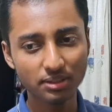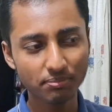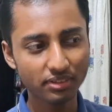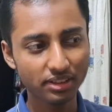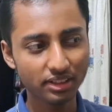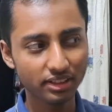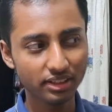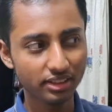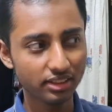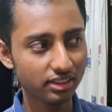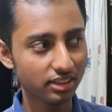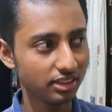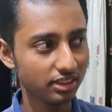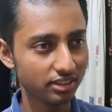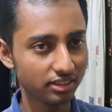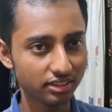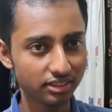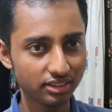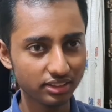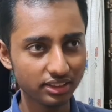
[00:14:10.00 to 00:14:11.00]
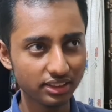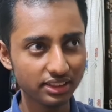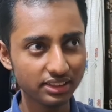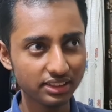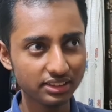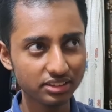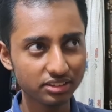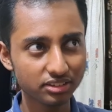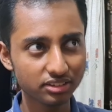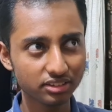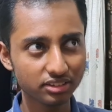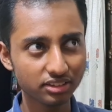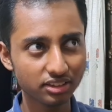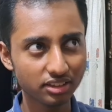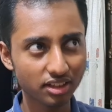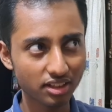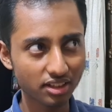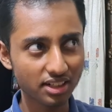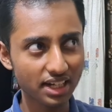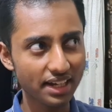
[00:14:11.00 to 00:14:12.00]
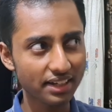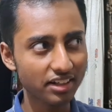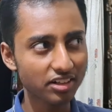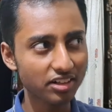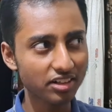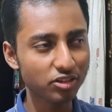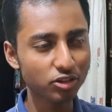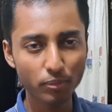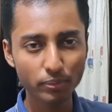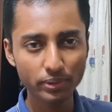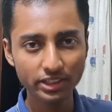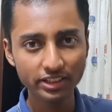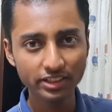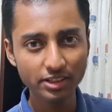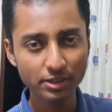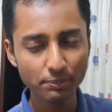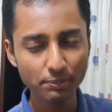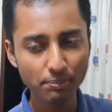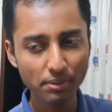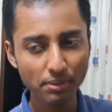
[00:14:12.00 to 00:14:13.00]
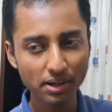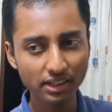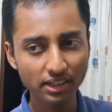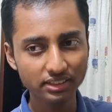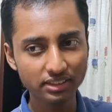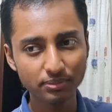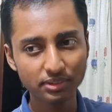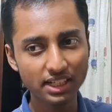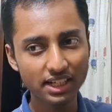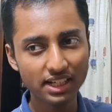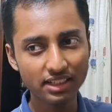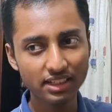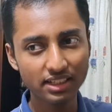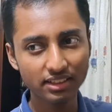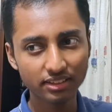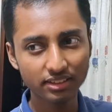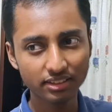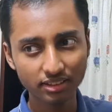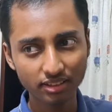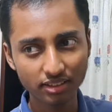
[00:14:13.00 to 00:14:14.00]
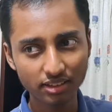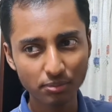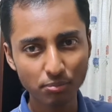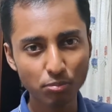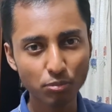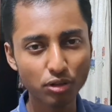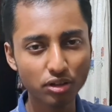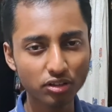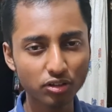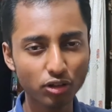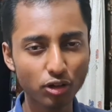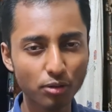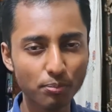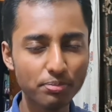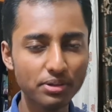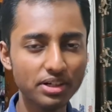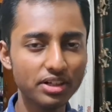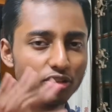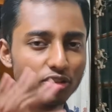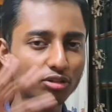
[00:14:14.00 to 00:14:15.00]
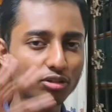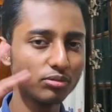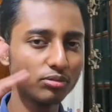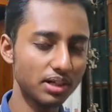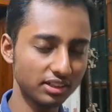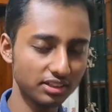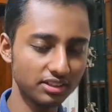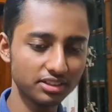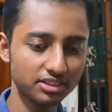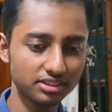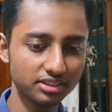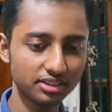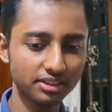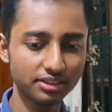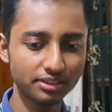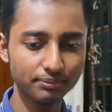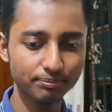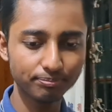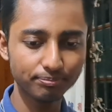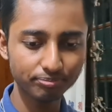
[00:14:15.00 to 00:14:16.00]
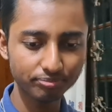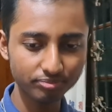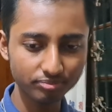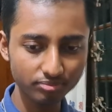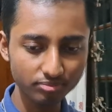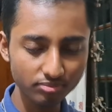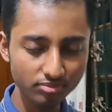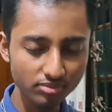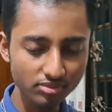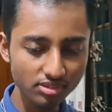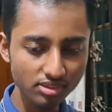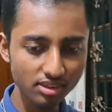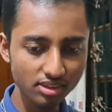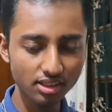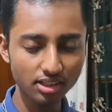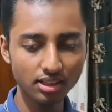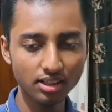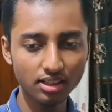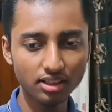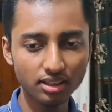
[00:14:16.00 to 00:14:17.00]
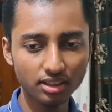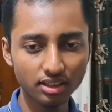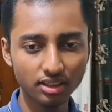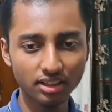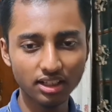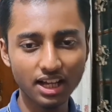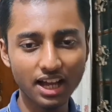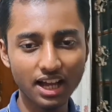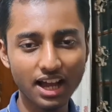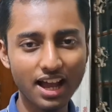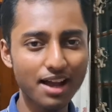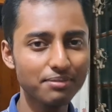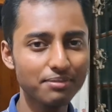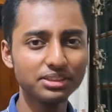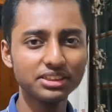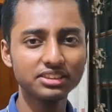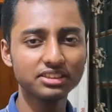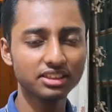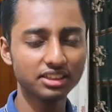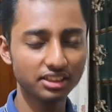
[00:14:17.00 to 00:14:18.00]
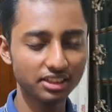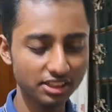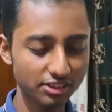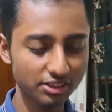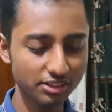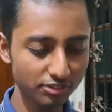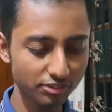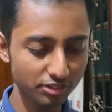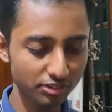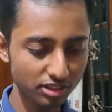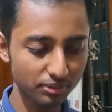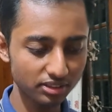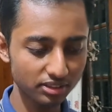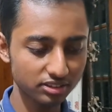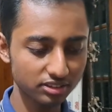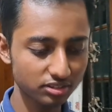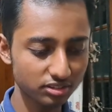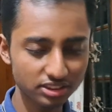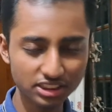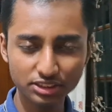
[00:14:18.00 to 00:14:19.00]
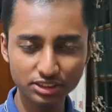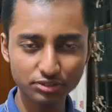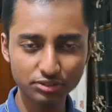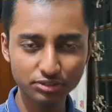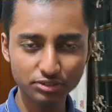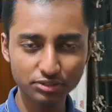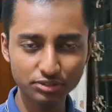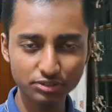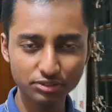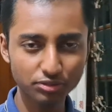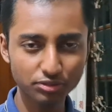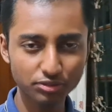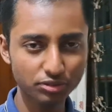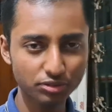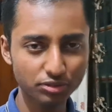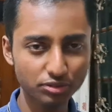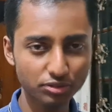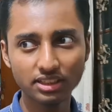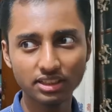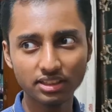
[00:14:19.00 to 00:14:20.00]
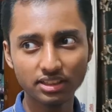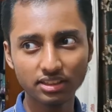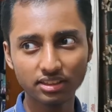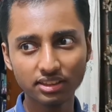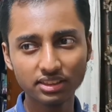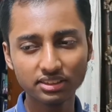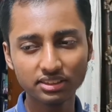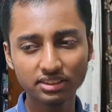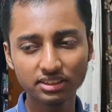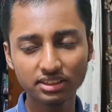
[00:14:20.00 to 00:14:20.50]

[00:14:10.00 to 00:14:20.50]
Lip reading: and like we our grades matter more, our grades way more, and but of security,